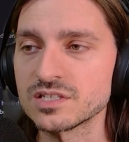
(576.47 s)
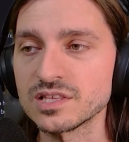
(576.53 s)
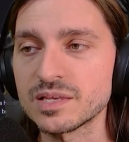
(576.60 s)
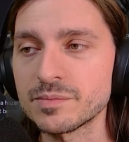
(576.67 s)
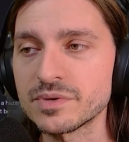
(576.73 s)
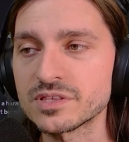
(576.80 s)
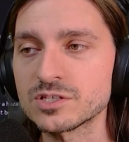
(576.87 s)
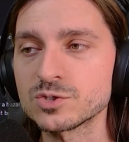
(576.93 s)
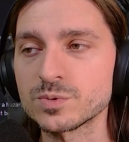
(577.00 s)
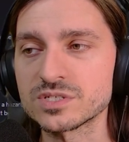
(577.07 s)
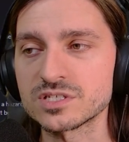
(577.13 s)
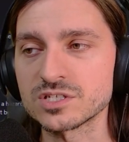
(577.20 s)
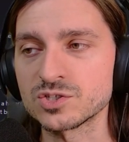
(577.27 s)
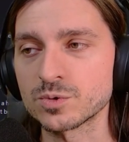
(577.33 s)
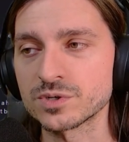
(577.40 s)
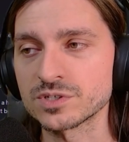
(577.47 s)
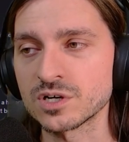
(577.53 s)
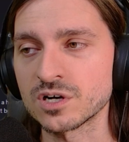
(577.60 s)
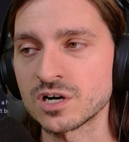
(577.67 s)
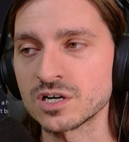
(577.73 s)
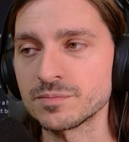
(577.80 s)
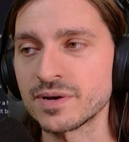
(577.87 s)
To limit the Twisting
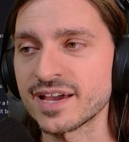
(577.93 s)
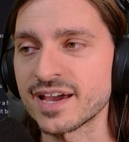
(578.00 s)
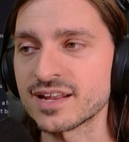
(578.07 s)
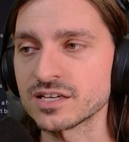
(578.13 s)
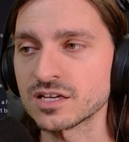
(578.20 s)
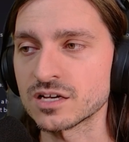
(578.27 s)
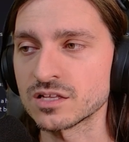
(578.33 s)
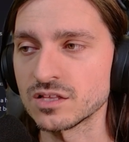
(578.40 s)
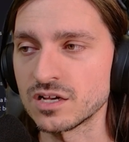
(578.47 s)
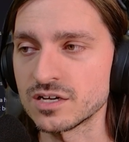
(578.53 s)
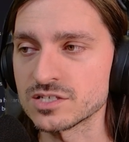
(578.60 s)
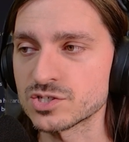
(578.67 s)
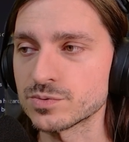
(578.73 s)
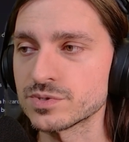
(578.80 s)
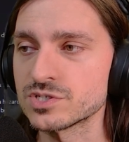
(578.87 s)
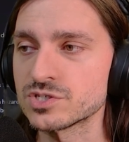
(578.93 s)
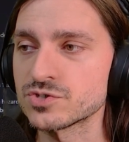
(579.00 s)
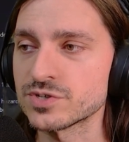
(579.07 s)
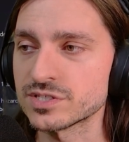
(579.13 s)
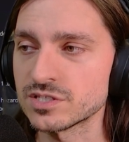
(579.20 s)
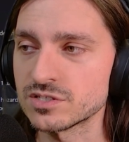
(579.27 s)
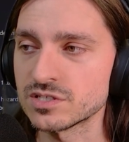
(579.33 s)
Torrent card by adding a clause to
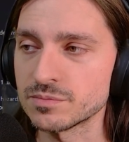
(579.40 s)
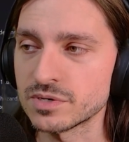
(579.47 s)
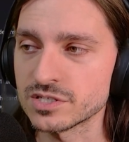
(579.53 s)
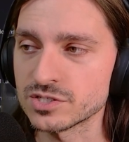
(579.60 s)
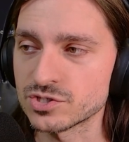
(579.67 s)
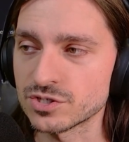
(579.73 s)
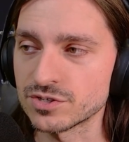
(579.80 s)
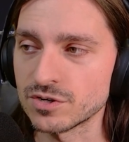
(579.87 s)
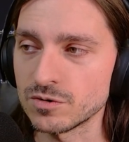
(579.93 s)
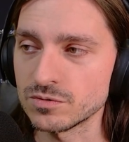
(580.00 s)
restrict it to the monk's turn